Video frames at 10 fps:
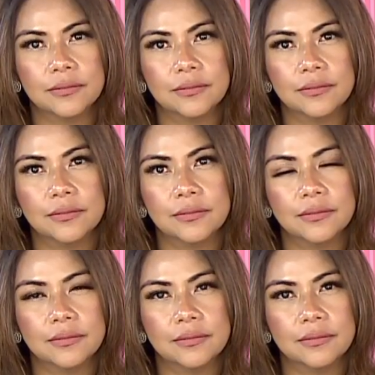
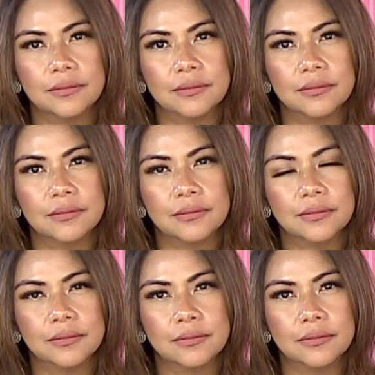
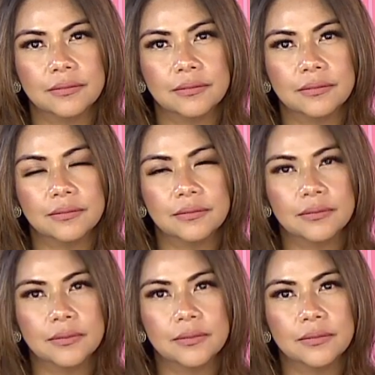
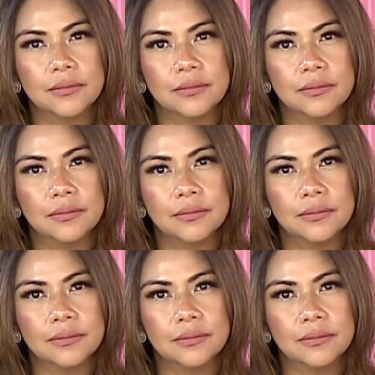[no speech]